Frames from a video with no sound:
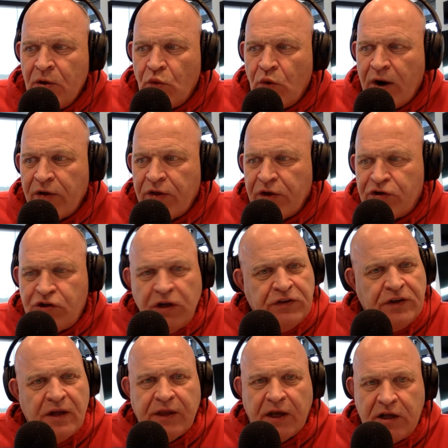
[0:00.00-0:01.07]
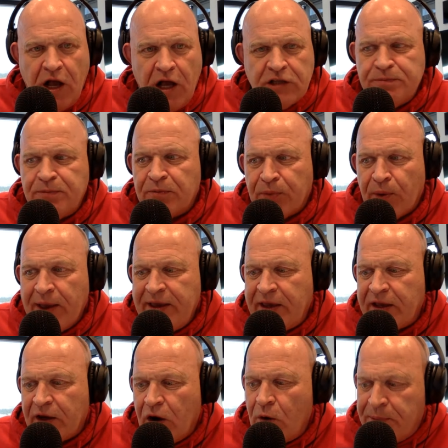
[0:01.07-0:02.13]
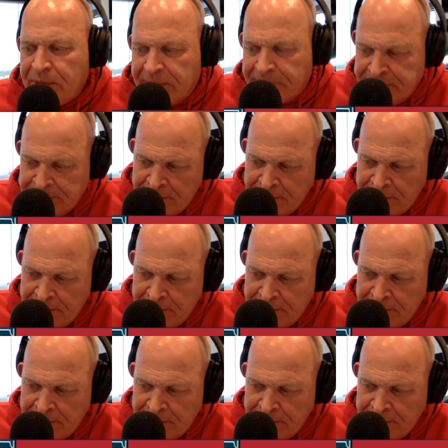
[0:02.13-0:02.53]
where they're just on the cusp of breaking it open.